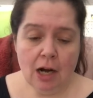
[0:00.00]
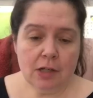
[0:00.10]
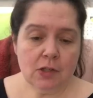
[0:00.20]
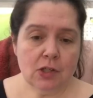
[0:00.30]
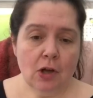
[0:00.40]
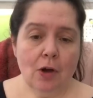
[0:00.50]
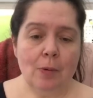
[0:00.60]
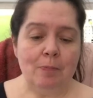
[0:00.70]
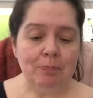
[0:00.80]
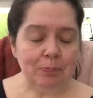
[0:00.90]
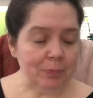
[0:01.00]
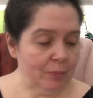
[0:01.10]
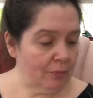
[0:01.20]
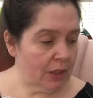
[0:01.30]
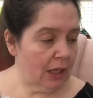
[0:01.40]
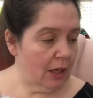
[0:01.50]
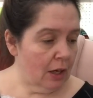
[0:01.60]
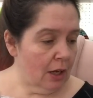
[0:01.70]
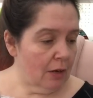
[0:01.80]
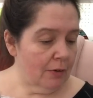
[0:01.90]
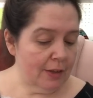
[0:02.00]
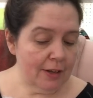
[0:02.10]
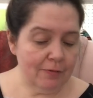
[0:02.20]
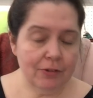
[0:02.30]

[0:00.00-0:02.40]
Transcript: So without